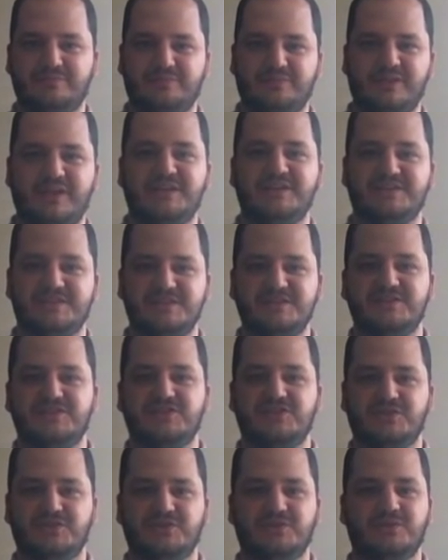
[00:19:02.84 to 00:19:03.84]
plays
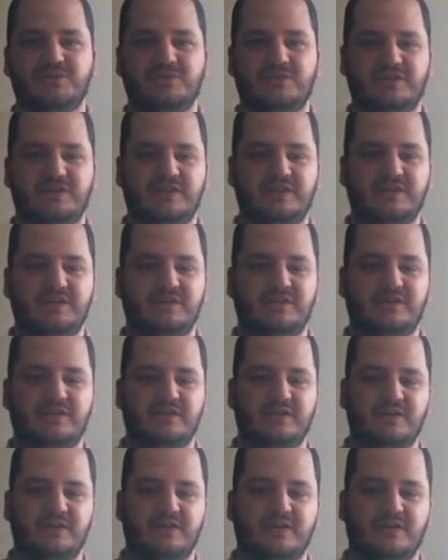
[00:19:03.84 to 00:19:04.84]
into the
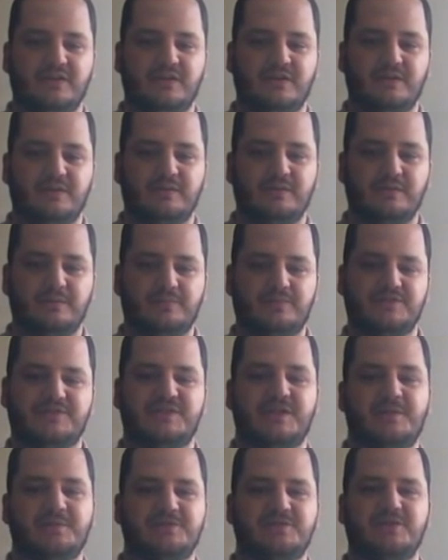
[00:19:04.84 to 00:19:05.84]

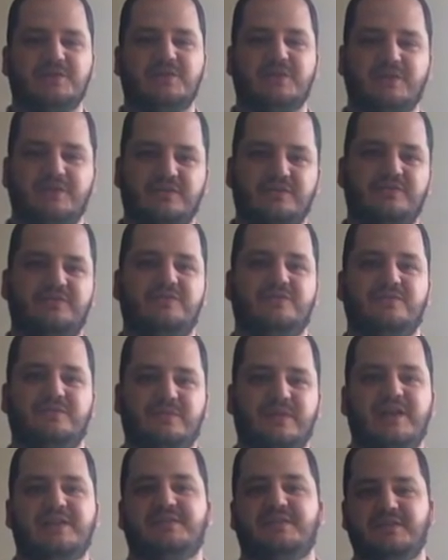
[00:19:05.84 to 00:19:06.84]
perception of
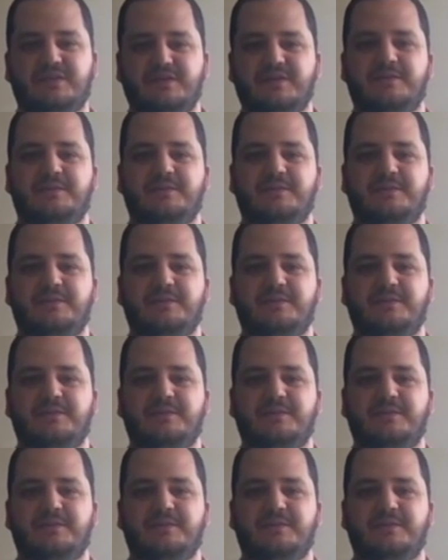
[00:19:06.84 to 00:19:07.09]
that